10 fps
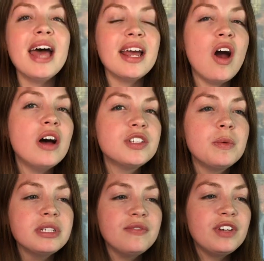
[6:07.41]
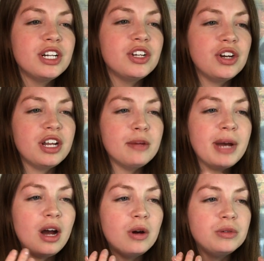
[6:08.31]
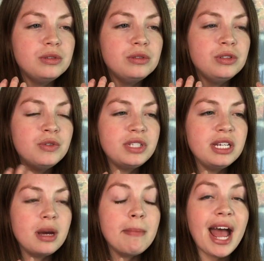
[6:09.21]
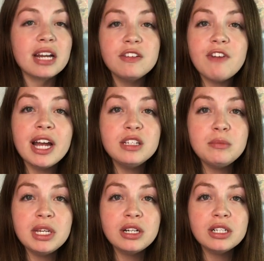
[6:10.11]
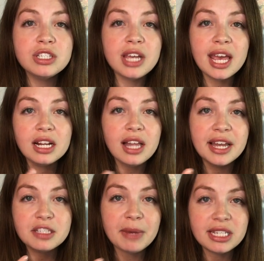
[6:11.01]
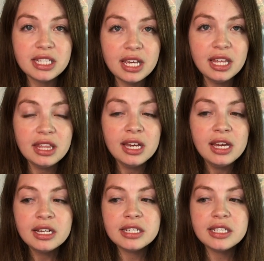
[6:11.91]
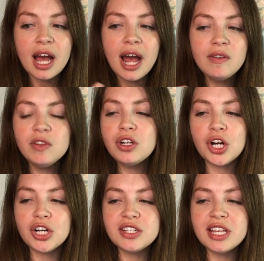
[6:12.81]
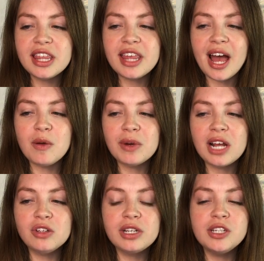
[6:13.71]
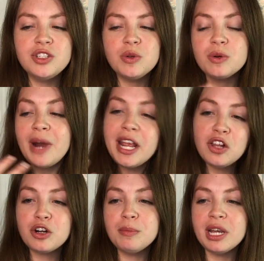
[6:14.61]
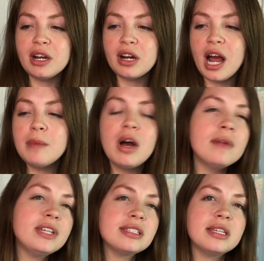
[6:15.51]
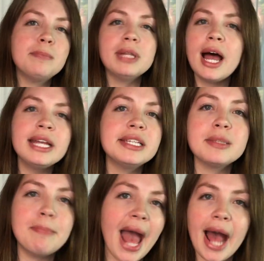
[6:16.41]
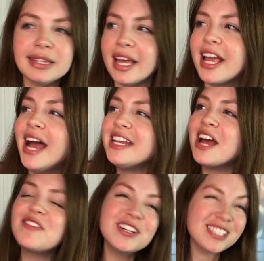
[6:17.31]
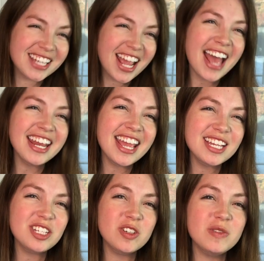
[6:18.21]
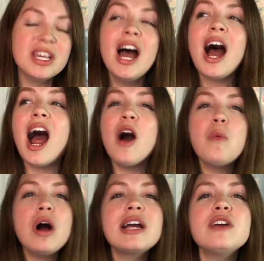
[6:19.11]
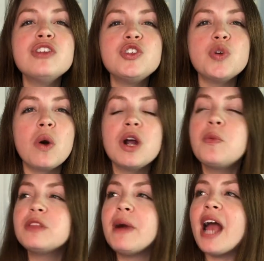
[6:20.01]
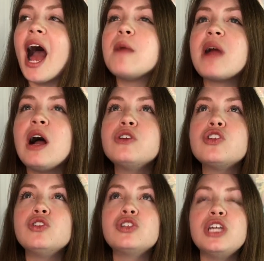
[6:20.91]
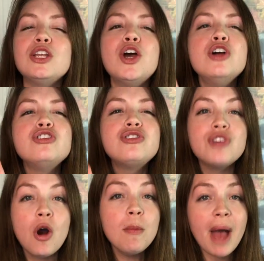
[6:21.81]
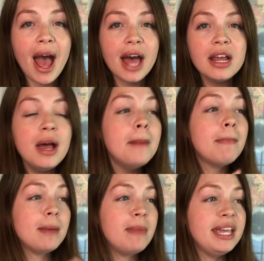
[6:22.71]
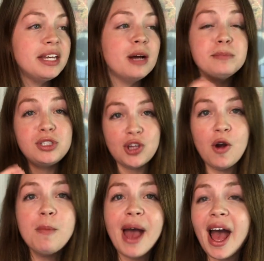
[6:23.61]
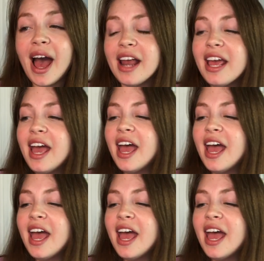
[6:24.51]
And I also wasn't very good about using a magnifying mirror to analyze my teeth because I've learned that when I look into a regular mirror, I'm obviously blind as a bat. Like I never see any issues. I'll walk out the door with my eyebrows looking so bad, my makeup so bad.